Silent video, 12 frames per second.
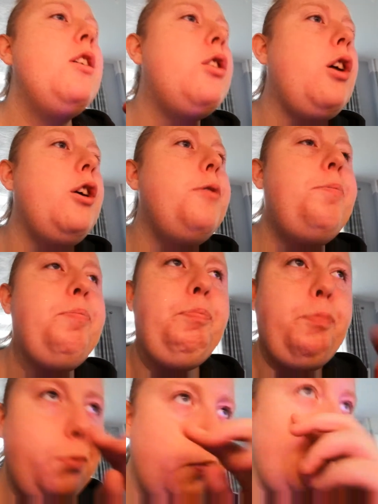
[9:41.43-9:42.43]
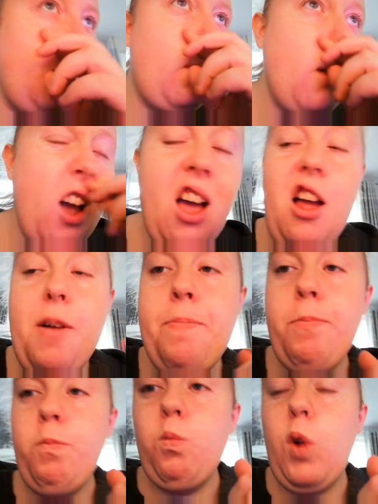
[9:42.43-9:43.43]
So
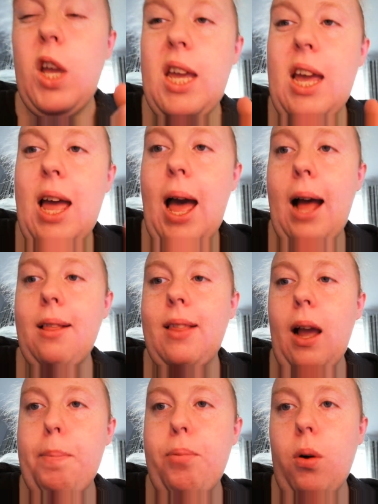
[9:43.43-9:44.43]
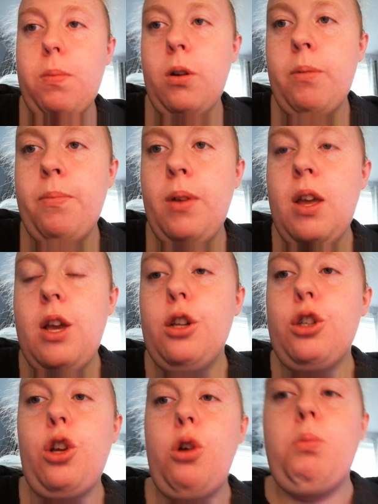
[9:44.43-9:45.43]
we had that problem,
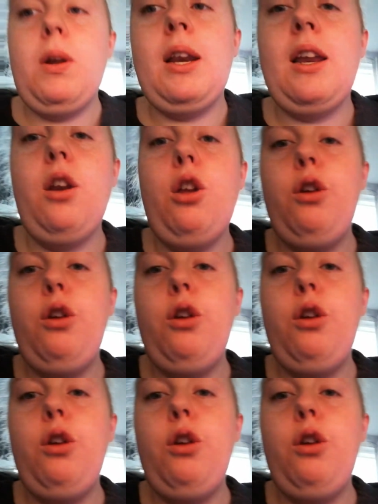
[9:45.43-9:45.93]
so we need a